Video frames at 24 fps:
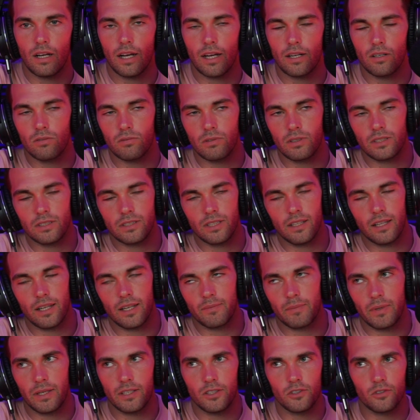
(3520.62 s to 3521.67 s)
I don't want to say,
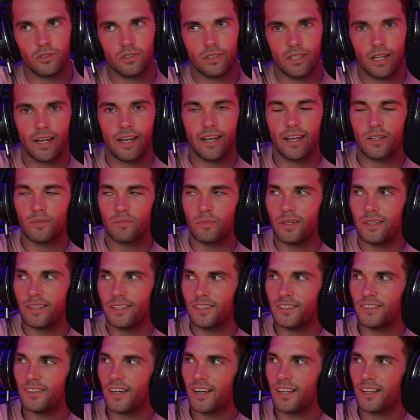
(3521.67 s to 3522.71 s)
like, make you sad, but
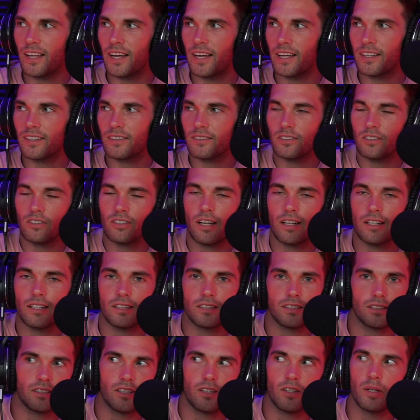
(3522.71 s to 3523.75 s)
you're not
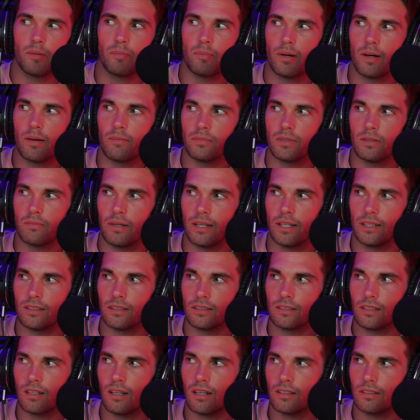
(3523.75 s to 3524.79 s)
necessarily pumped to make
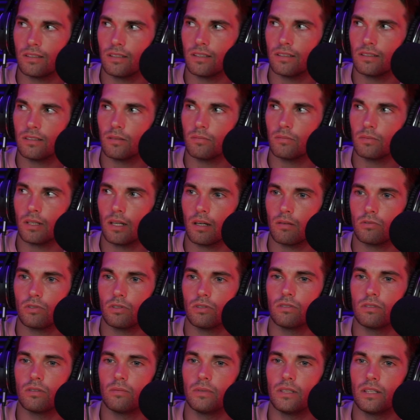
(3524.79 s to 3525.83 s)
this content sometimes.
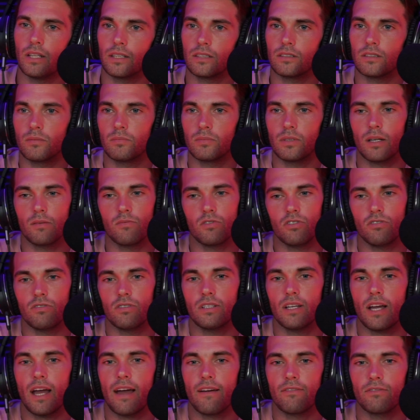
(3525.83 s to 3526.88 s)
You know what I mean? Like, sometimes you
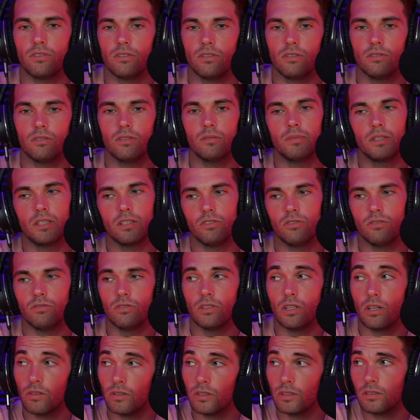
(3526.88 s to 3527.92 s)
just have to do it because you
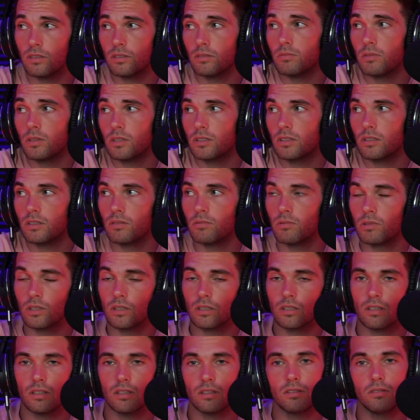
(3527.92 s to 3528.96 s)
know this is what's going to
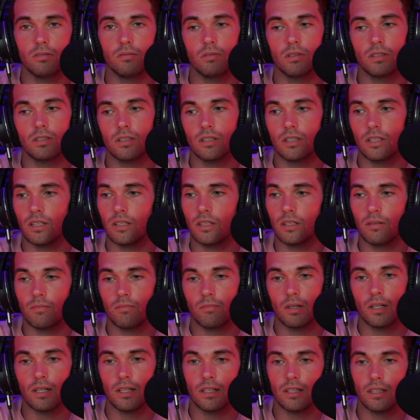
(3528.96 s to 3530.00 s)
work. This is what's going to get
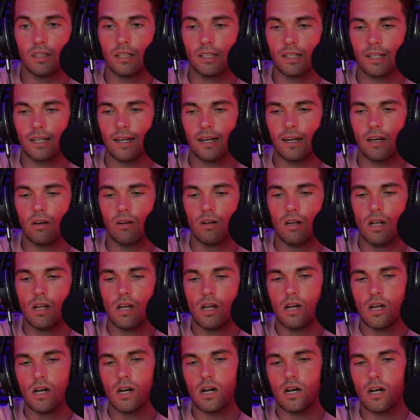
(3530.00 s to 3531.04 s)
money in the account.
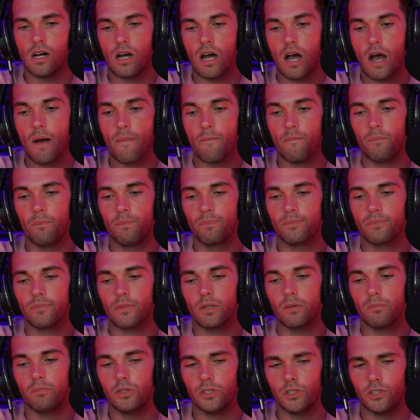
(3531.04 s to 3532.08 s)

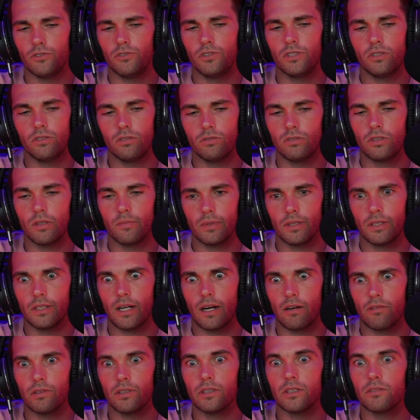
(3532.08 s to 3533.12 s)
But jiu-jitsu is something that
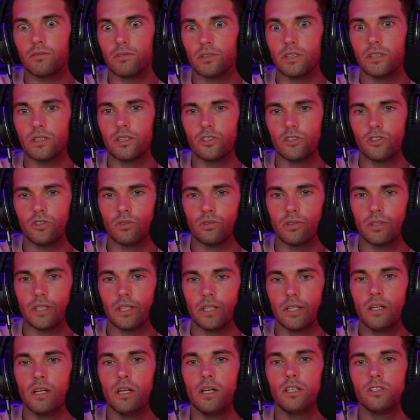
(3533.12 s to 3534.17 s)
I really, really
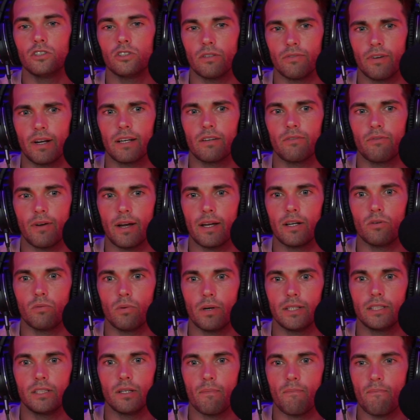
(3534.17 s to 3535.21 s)
enjoy. So if I could find a
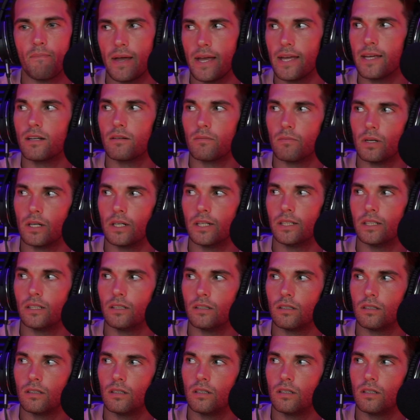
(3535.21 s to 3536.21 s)
way to make money,